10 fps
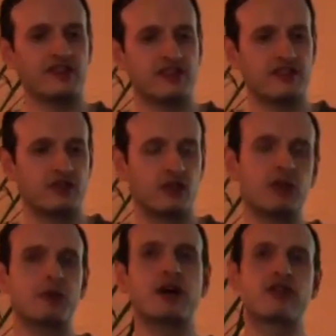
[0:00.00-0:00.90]
is
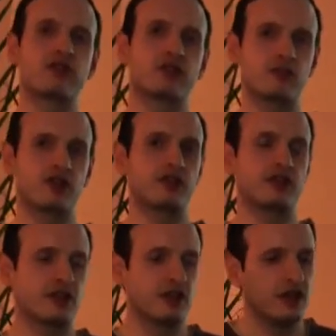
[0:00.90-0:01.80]
being part of the community.
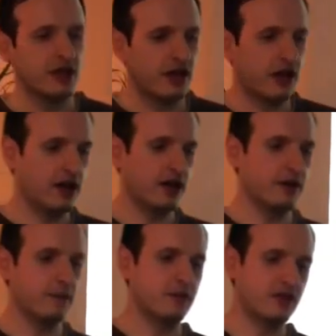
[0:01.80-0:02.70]

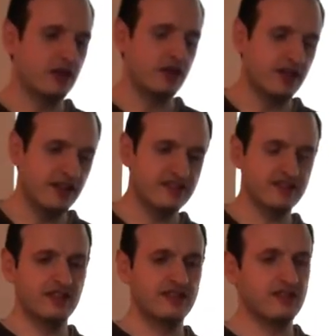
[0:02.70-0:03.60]

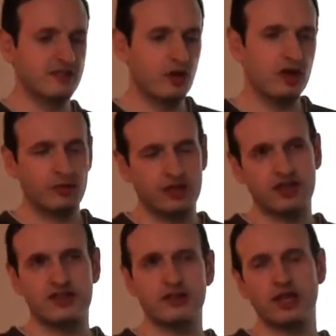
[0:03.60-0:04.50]
It's a small community.
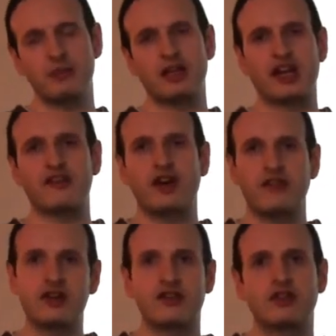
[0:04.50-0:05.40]
There's only about
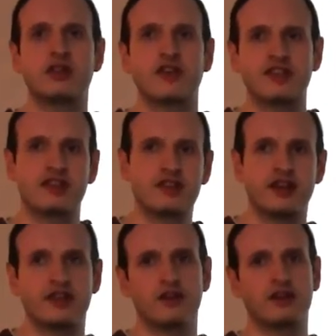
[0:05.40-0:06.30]
5,000 devices like that
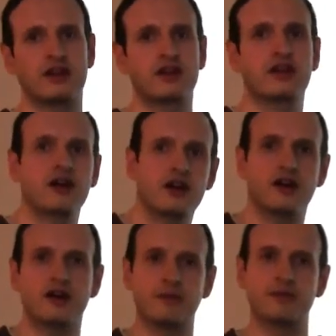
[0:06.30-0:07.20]
out there.
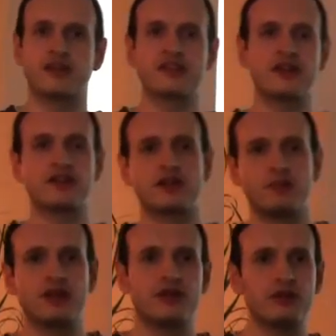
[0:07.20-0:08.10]
There's not going to
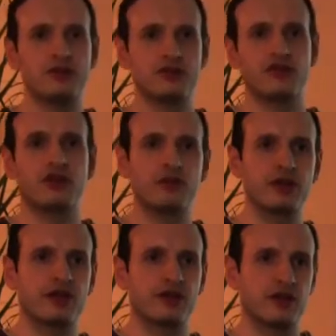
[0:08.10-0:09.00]
be a huge
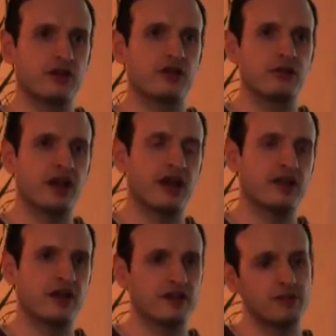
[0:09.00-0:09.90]
following behind
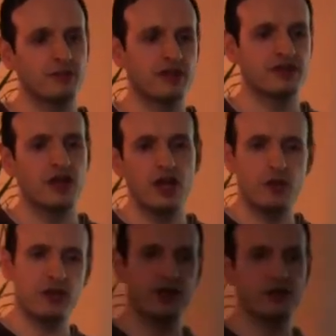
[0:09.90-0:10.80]
that. But
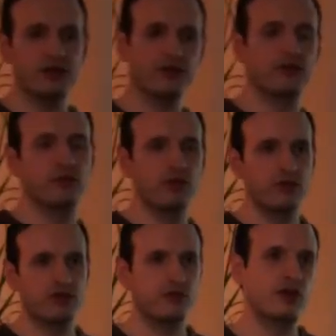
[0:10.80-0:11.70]
when you go into the
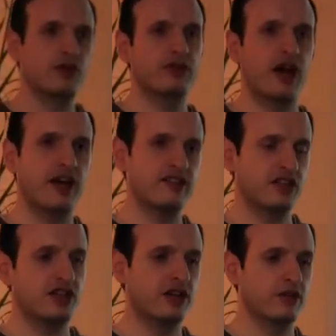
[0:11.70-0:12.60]
boards, when you go to the IC
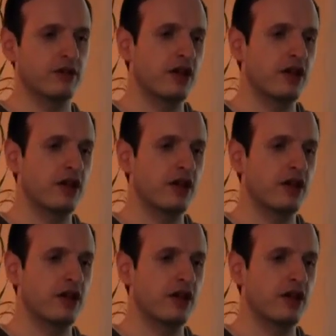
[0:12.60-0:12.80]
channel,